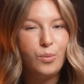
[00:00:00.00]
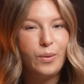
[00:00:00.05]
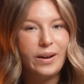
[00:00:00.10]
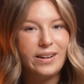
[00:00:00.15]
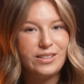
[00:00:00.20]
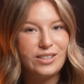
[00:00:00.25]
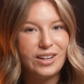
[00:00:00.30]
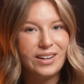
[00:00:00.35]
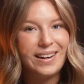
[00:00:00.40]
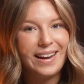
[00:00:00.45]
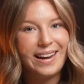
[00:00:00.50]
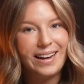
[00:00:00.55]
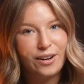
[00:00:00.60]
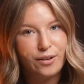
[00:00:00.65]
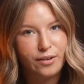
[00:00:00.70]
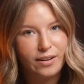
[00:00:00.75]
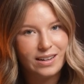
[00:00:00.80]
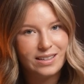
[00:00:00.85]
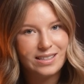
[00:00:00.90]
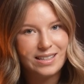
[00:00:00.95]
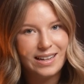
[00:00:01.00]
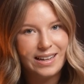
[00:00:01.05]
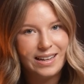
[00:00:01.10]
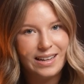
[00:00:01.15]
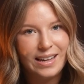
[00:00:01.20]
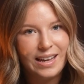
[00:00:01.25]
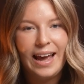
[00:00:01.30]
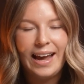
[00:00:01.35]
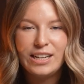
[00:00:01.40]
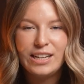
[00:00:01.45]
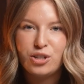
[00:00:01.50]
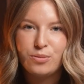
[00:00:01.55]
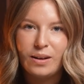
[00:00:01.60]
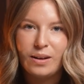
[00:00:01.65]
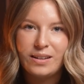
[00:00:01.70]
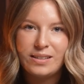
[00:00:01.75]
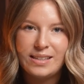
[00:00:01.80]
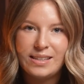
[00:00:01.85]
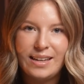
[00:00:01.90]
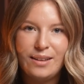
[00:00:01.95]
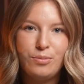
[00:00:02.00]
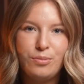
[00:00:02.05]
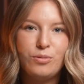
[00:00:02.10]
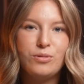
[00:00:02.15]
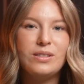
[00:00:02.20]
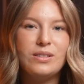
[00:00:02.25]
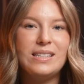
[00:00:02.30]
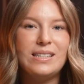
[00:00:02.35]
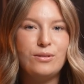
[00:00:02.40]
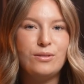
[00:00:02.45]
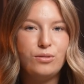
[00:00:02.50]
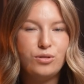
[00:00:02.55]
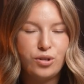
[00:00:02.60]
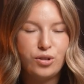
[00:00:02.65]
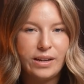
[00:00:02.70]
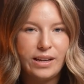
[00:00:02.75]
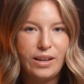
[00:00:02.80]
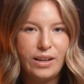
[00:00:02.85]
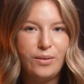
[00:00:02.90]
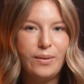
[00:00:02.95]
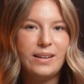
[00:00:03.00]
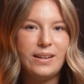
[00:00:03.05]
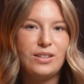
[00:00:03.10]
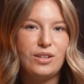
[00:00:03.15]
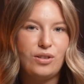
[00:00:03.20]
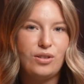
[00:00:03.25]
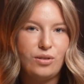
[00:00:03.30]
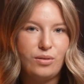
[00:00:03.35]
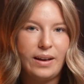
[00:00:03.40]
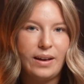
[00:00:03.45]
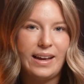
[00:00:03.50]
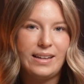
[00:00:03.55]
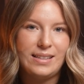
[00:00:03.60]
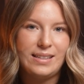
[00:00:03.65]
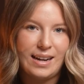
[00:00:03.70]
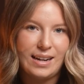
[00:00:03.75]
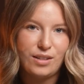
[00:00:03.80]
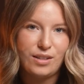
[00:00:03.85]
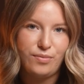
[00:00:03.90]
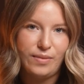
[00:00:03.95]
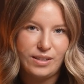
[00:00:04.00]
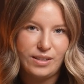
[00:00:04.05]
When done incorrectly, HMRC will still treat you as a UK tax